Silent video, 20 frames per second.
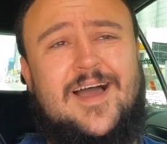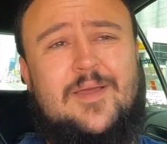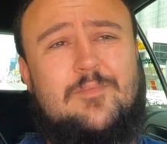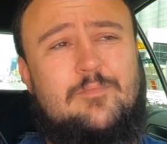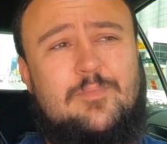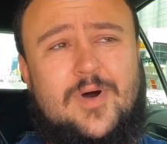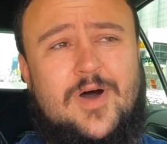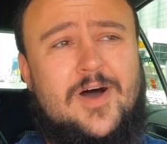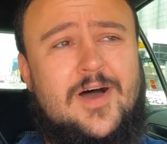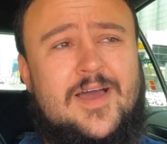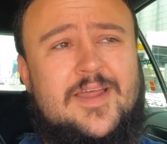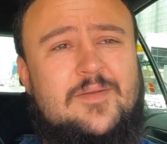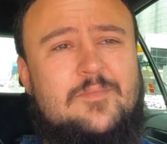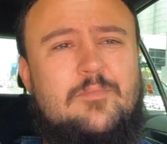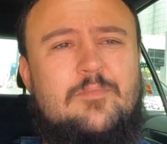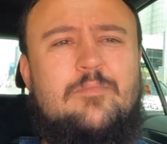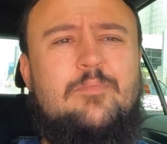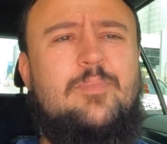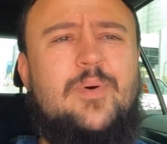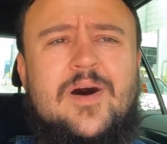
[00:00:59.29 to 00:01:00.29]
I bought,
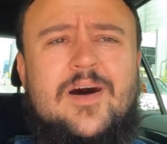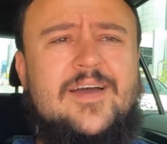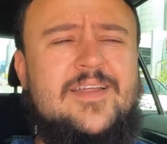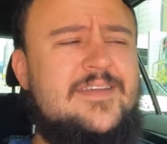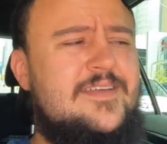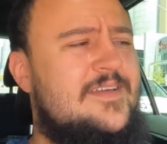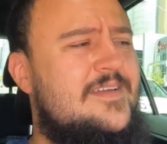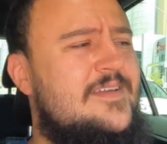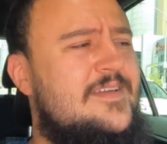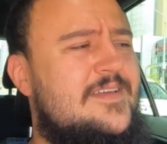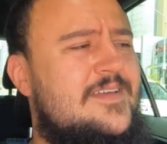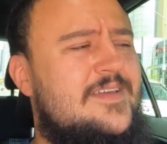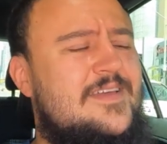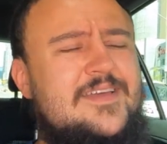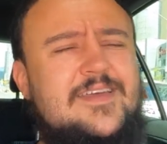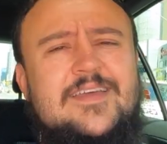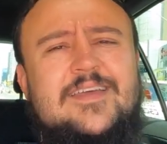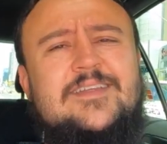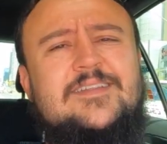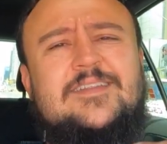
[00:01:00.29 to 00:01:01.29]
but
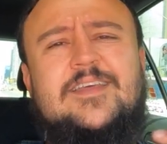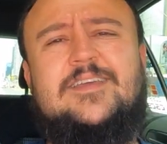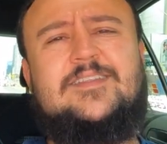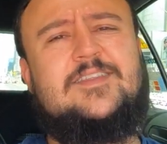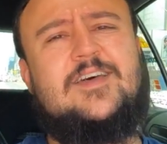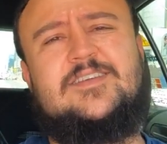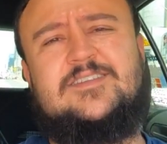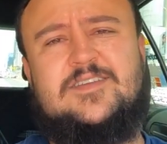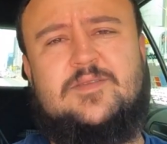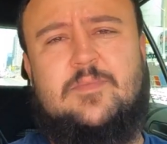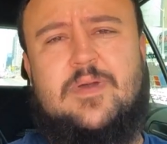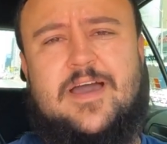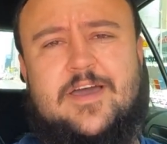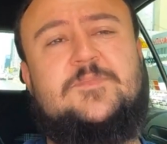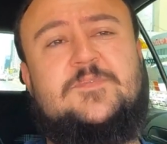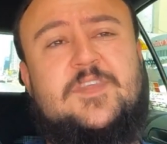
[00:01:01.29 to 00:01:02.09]
it doesn't matter.